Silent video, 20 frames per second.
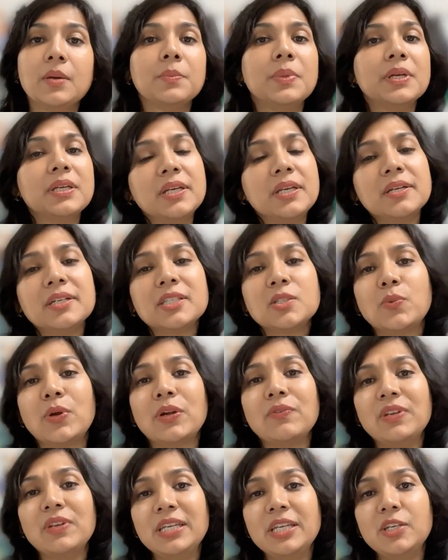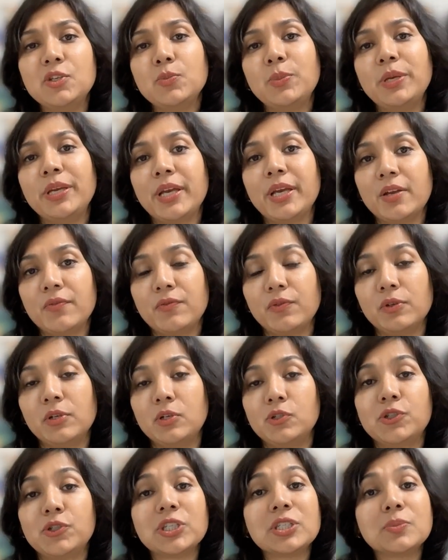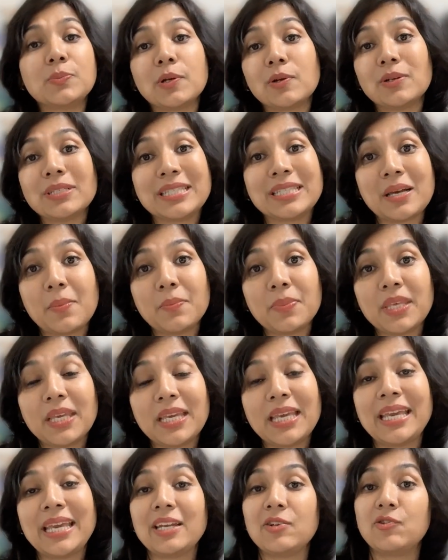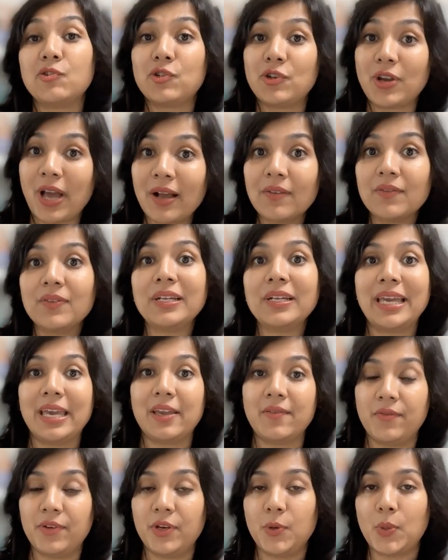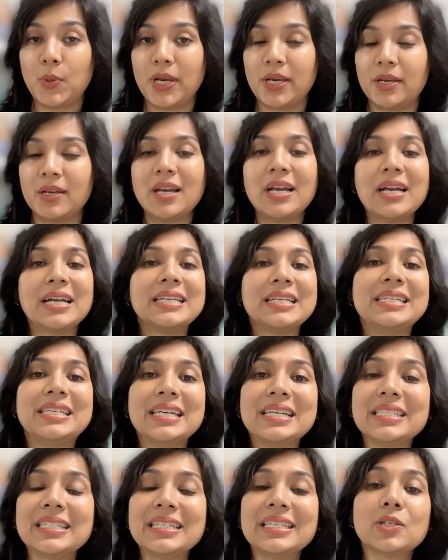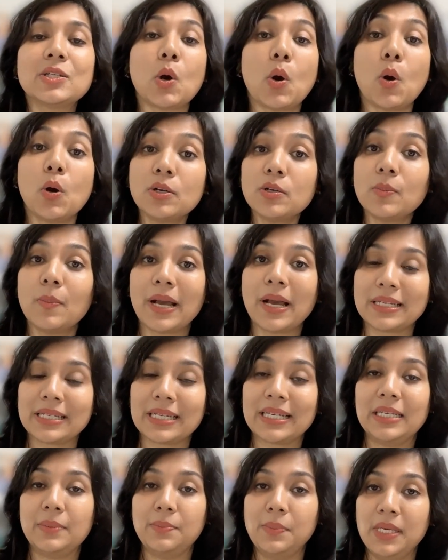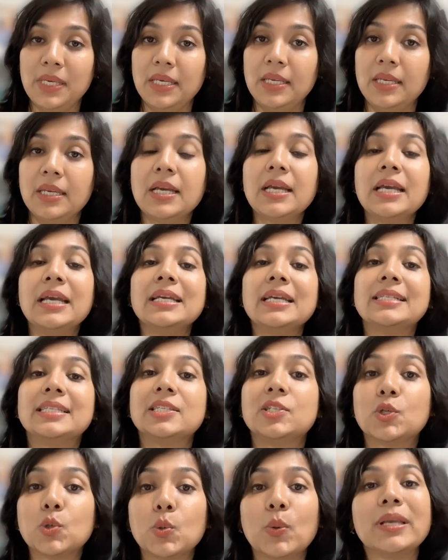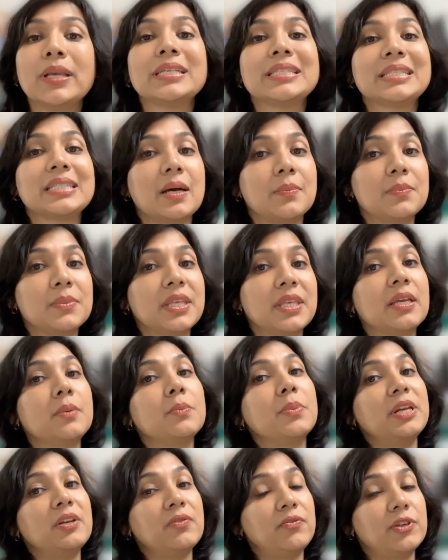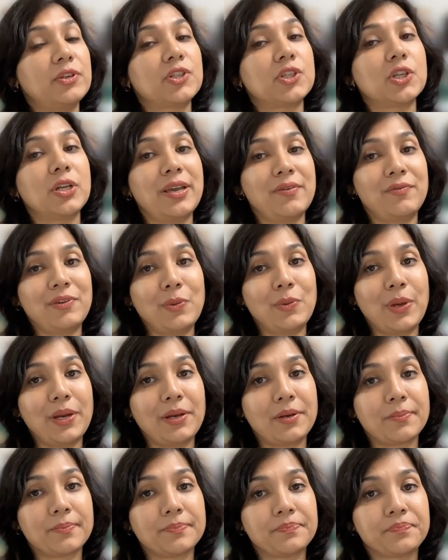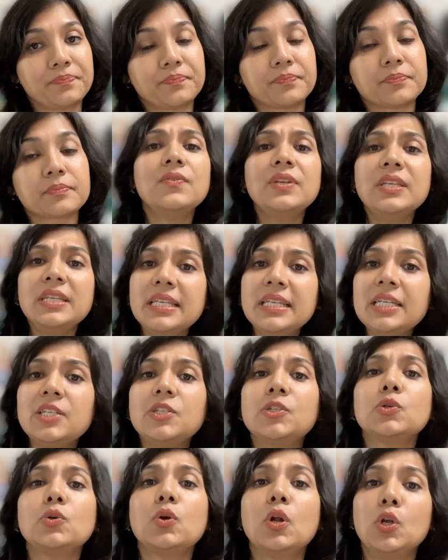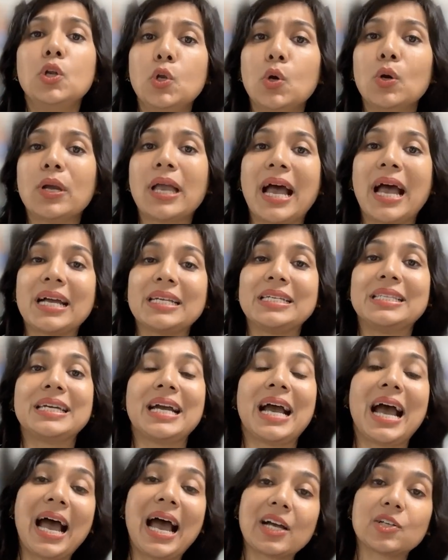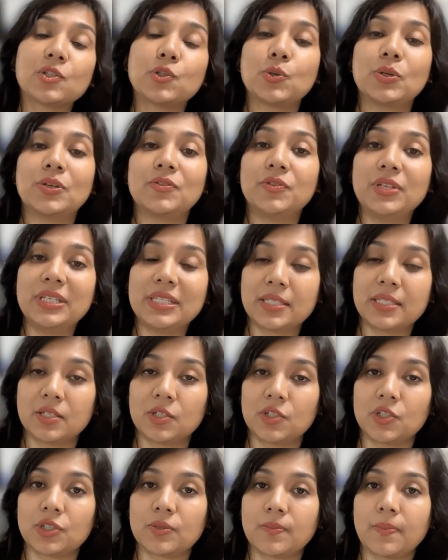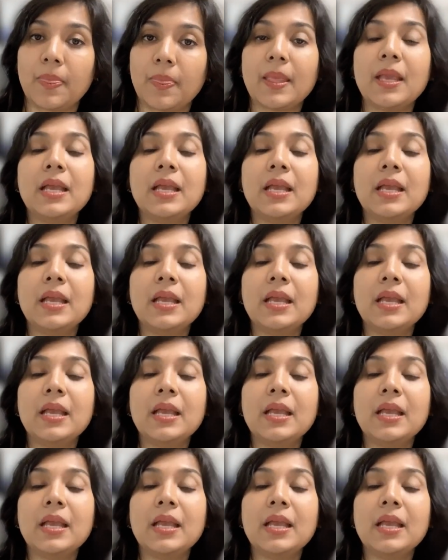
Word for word: But here's where we need to be careful. Just because something can travel everywhere doesn't automatically mean it's doing something beneficial everywhere. We need to look at the actual research.